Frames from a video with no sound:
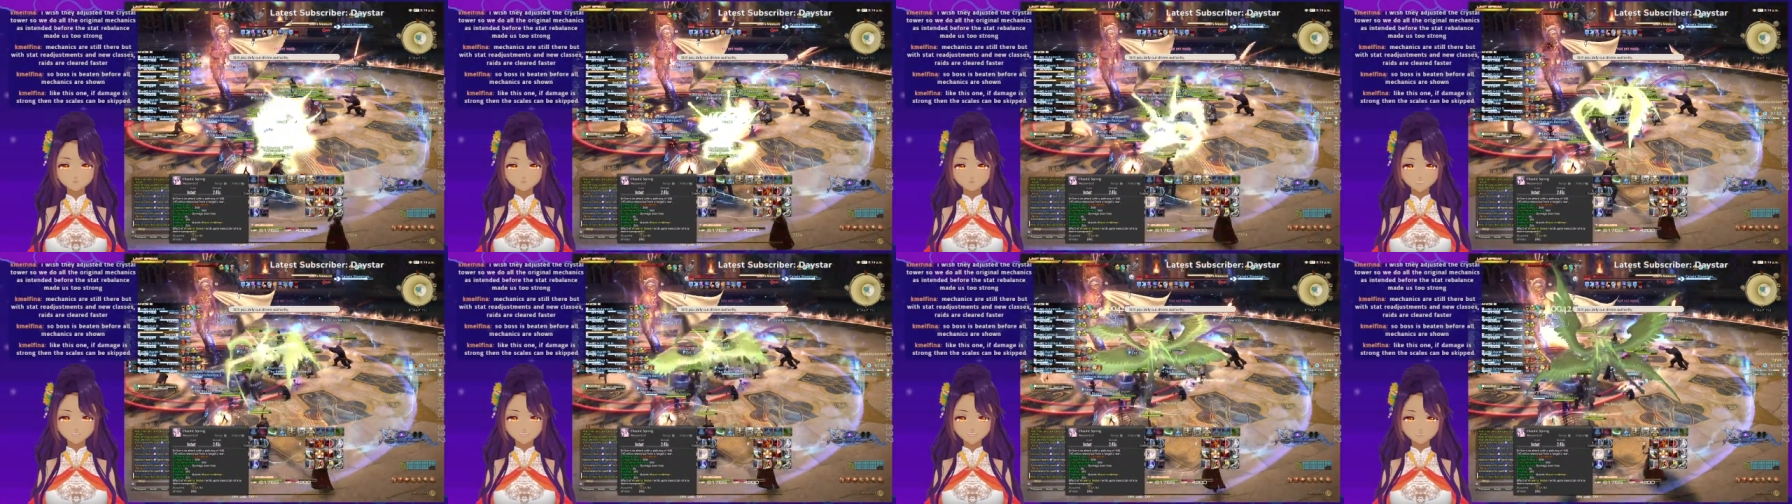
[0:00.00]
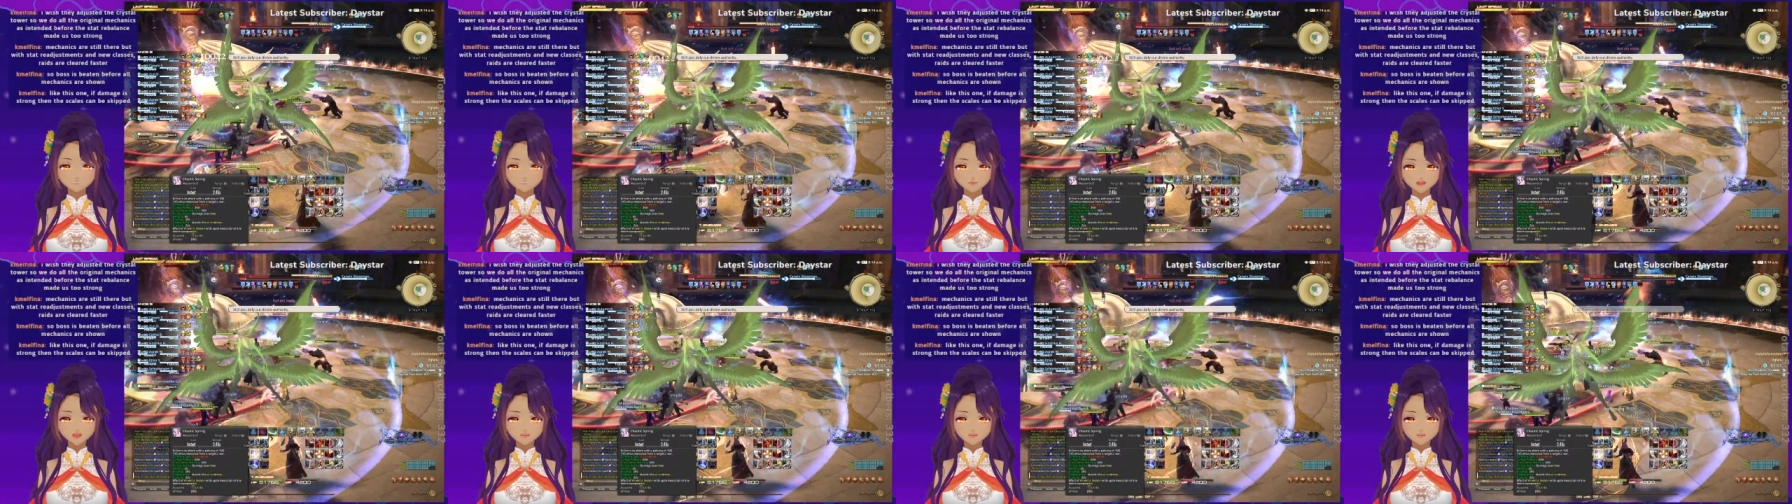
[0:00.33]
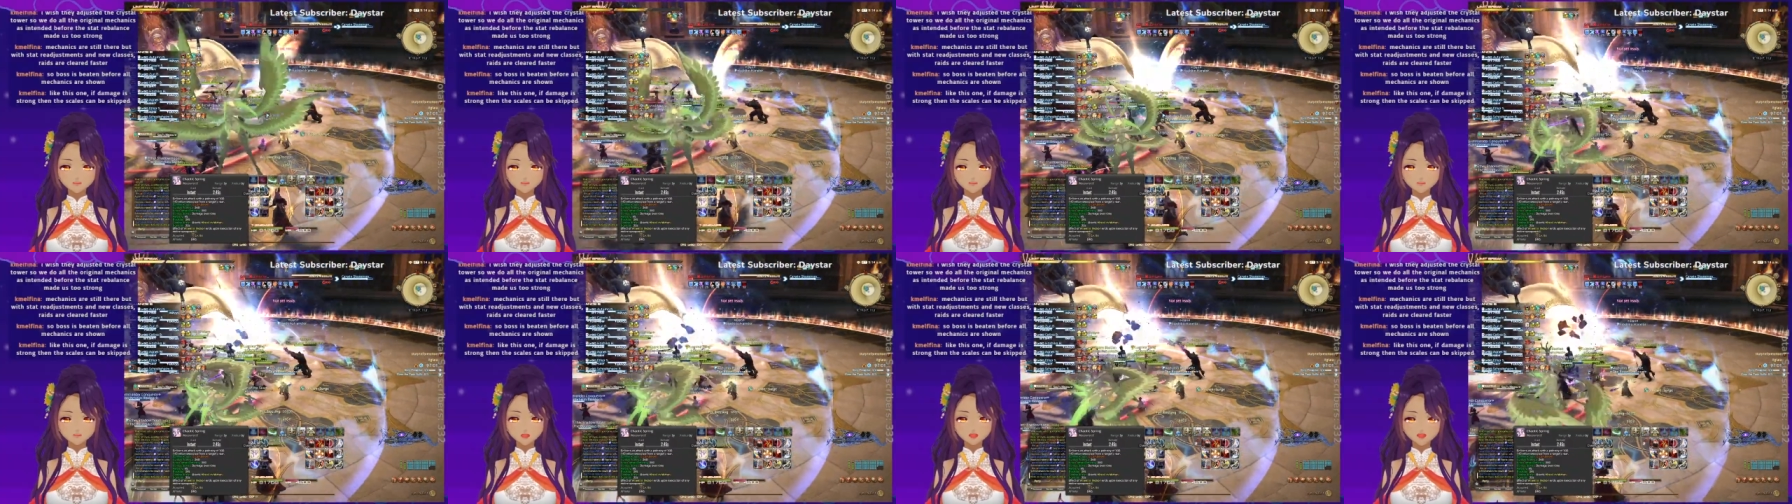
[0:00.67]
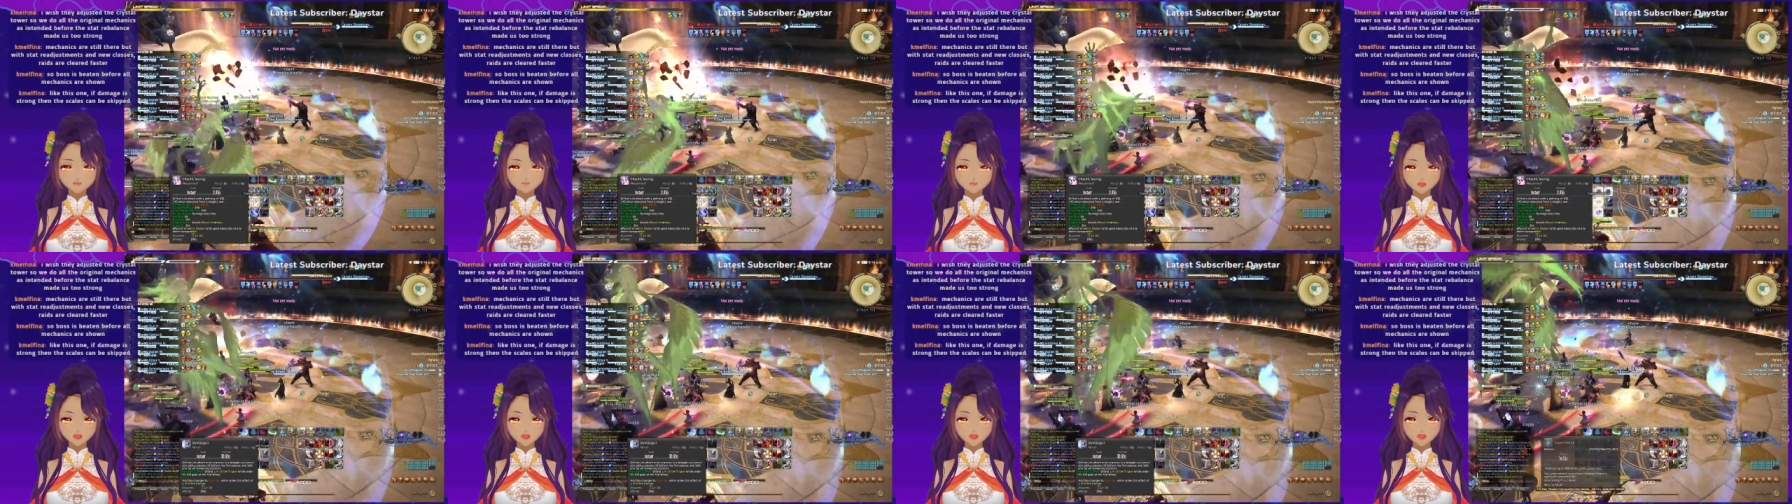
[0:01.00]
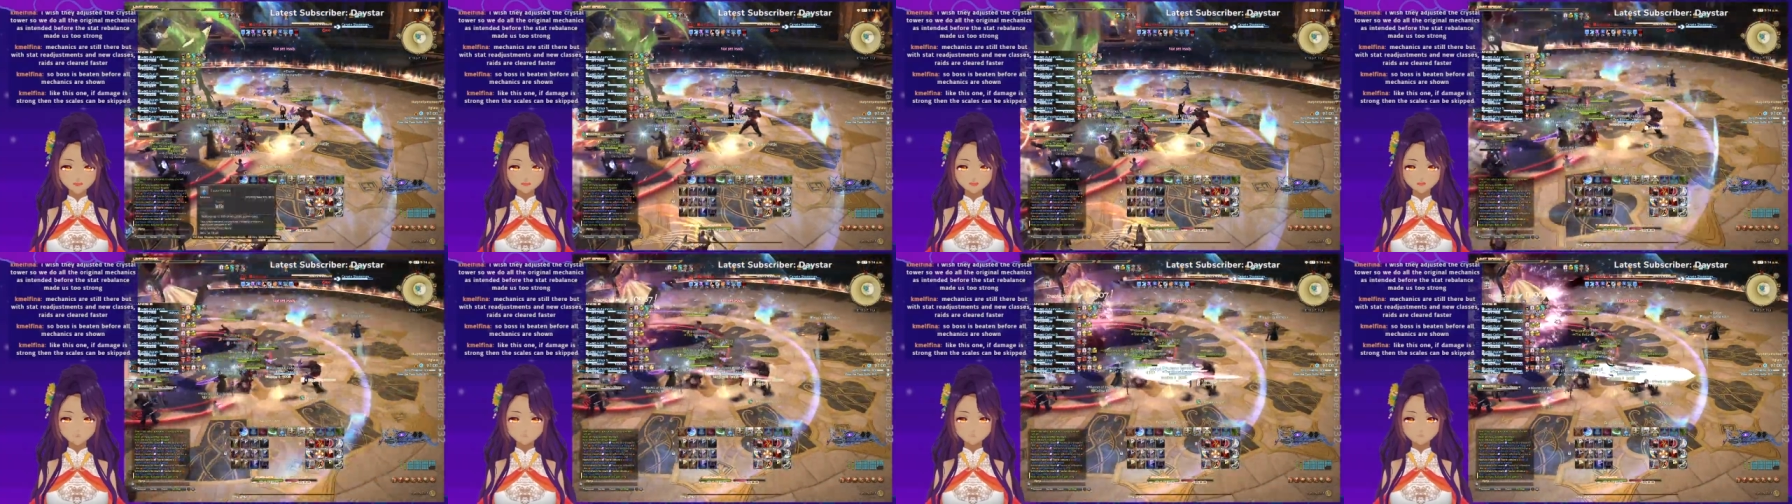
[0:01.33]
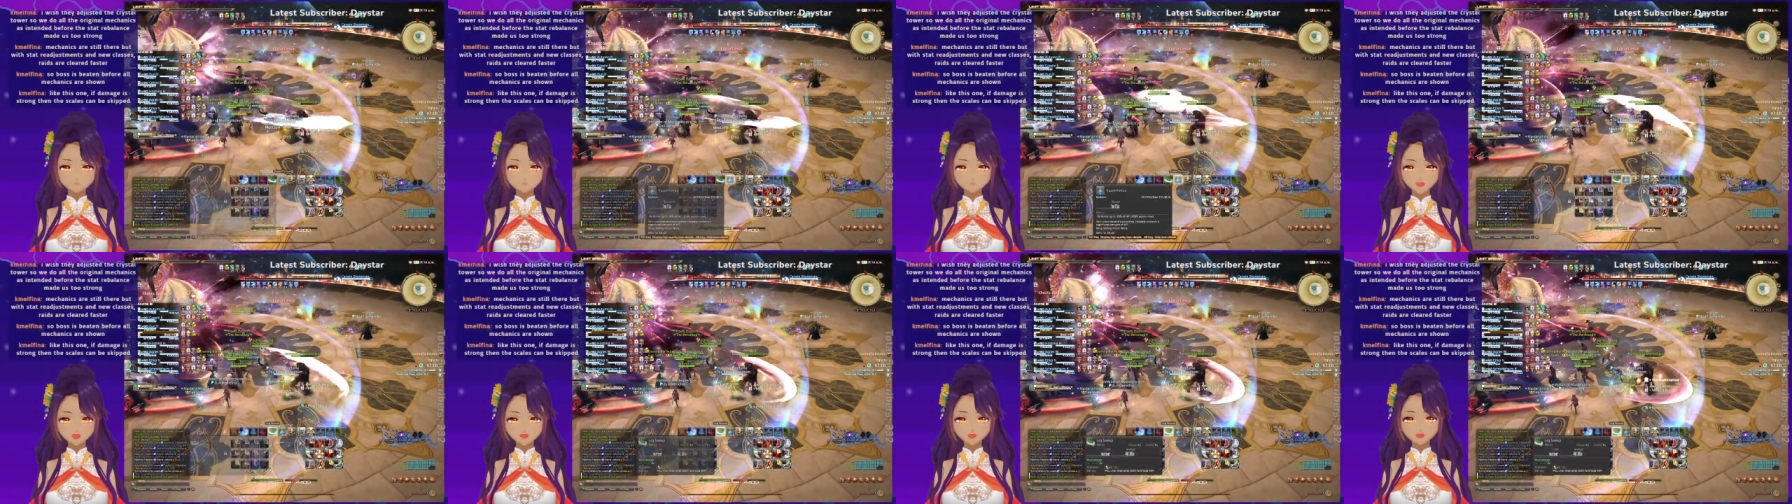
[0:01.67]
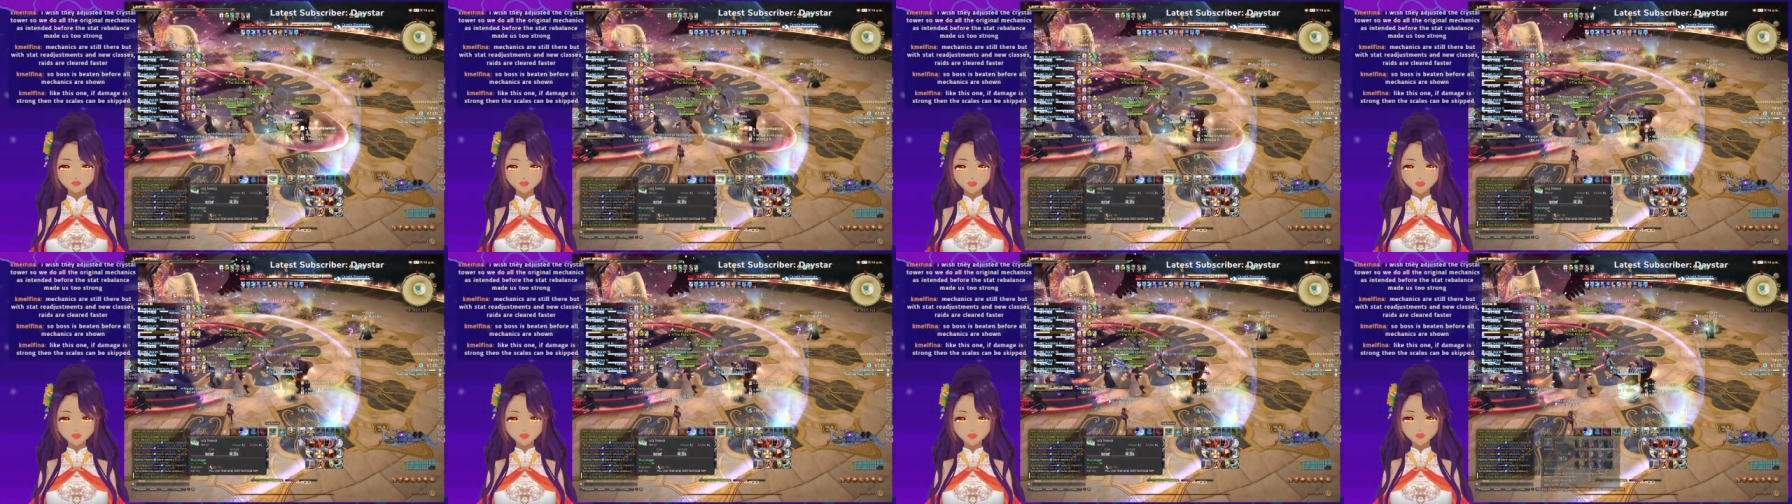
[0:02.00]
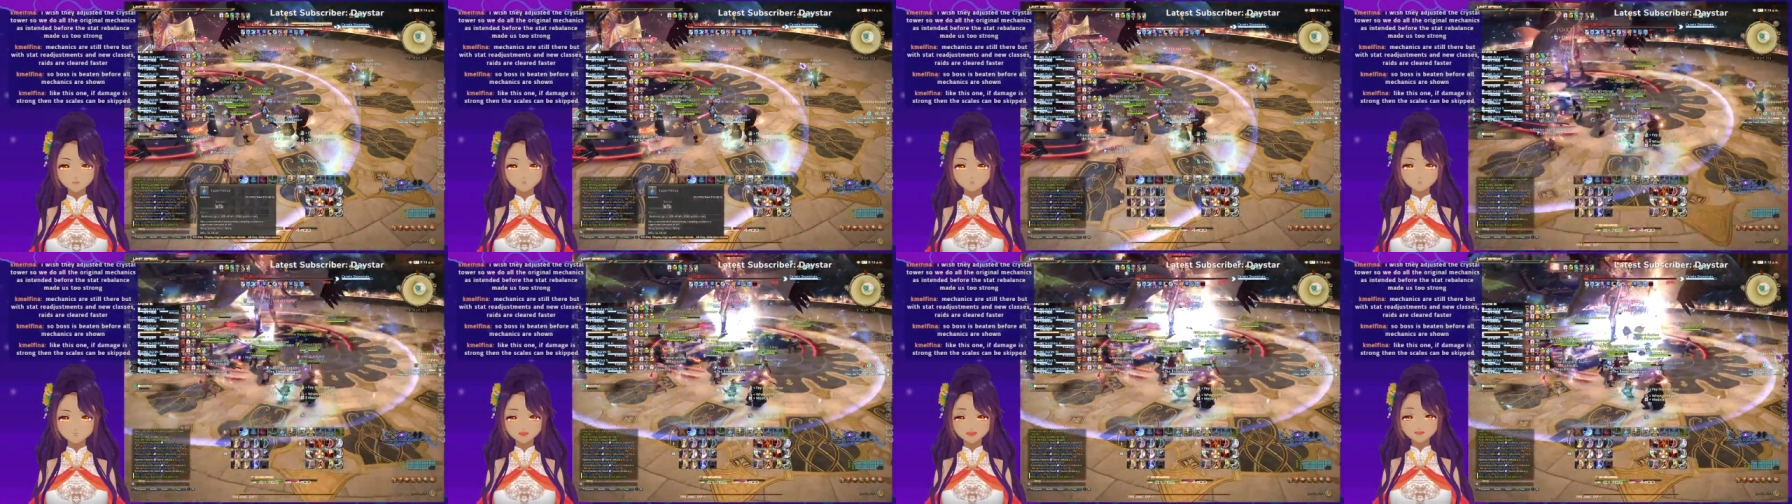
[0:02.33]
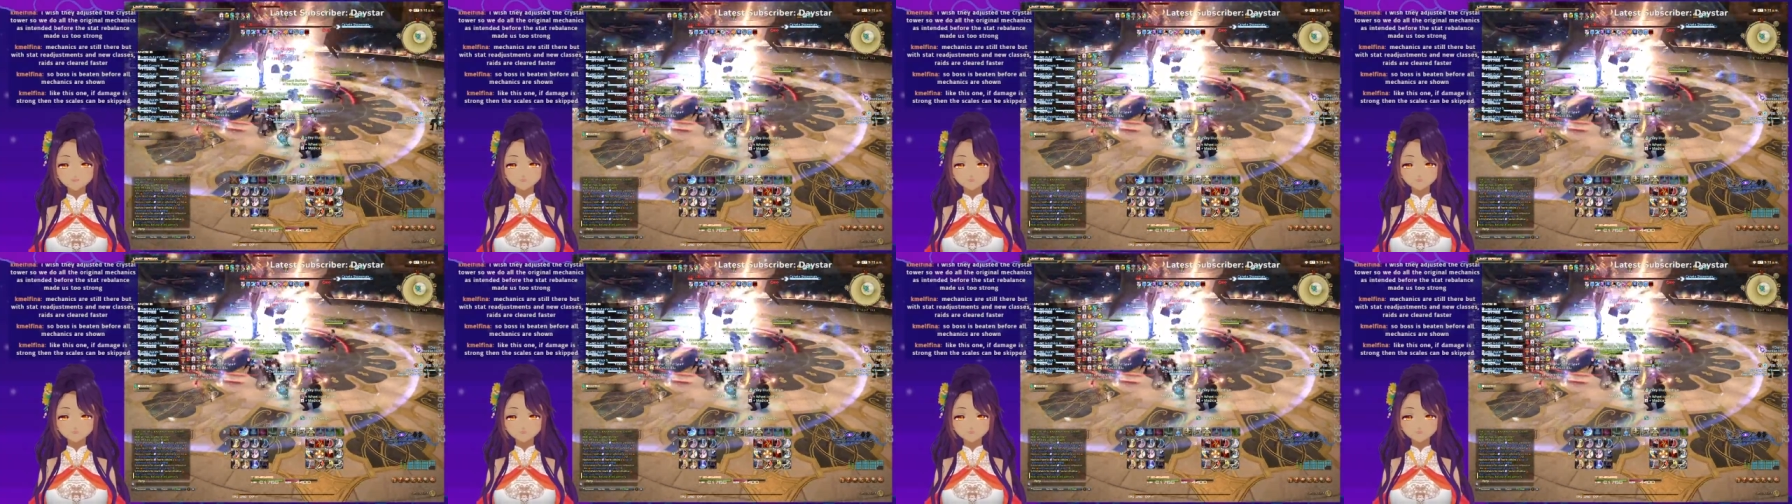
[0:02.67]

Yes, I do, Nuttall. Come on!